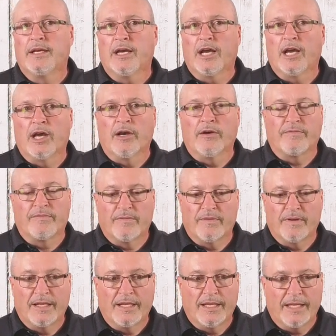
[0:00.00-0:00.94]
of
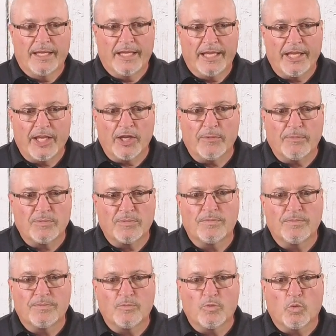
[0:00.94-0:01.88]
him
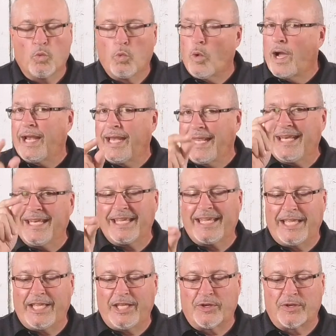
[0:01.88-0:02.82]
wanting to
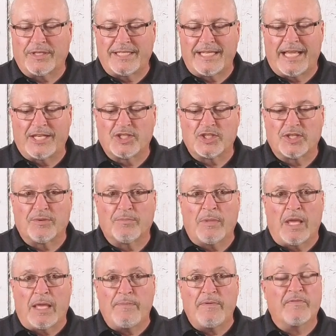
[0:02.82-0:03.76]
get your attention.
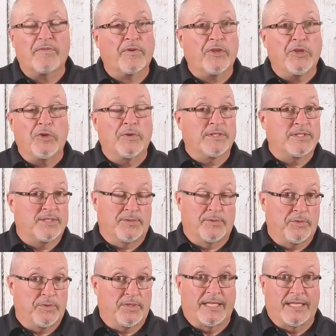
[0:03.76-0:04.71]
Maybe for you it's
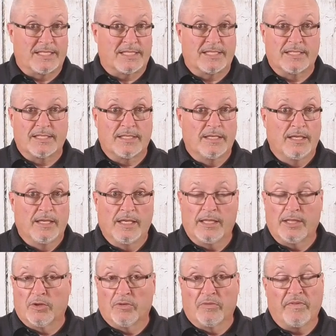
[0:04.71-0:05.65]
through this
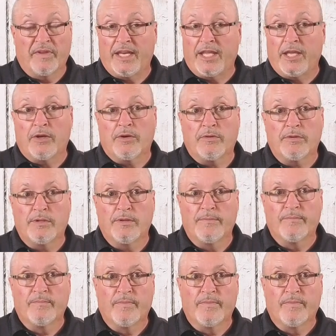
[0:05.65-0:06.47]
little video.